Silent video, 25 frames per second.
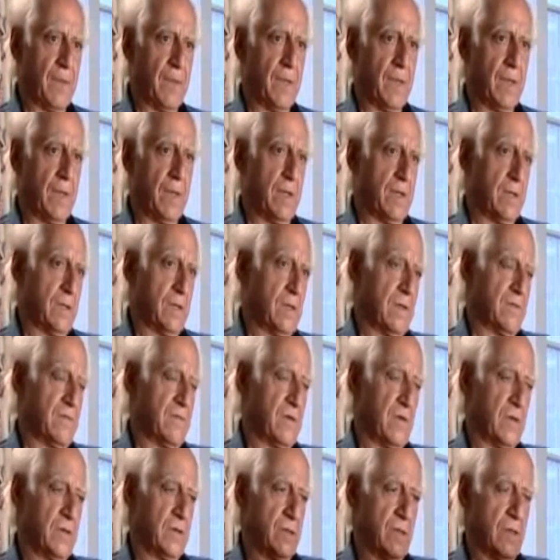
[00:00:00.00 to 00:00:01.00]
And they've
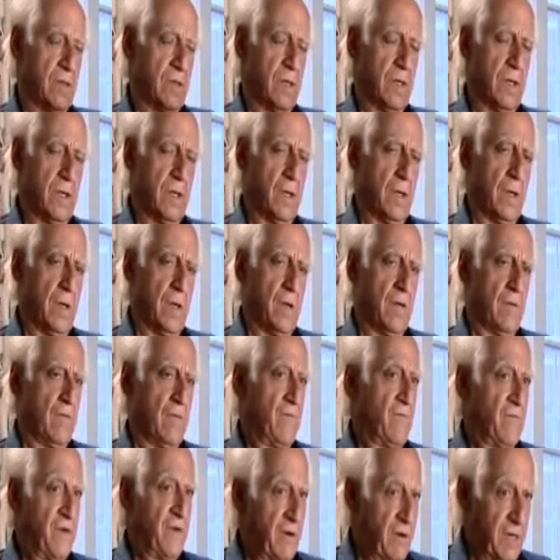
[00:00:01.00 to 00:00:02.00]
done
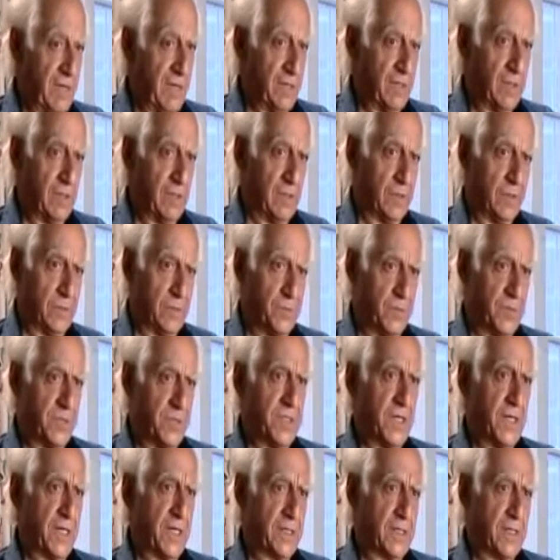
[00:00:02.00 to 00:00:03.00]
very little to
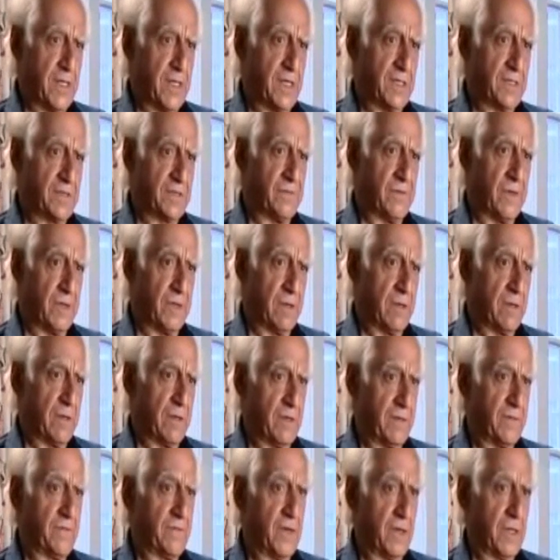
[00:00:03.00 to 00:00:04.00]
protect against fire, and
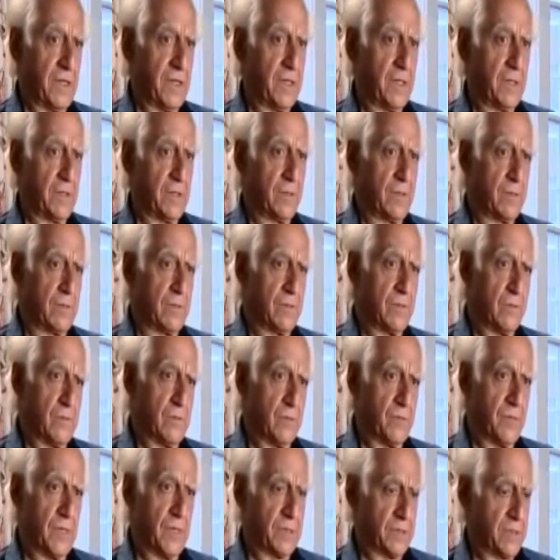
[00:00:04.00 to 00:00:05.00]
there's very little you can
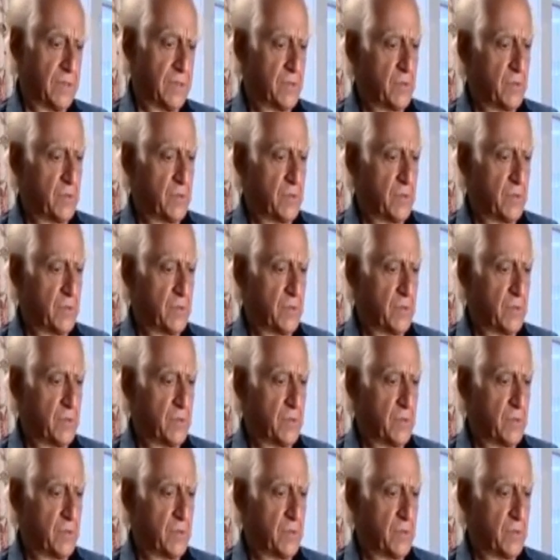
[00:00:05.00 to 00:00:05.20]
do because a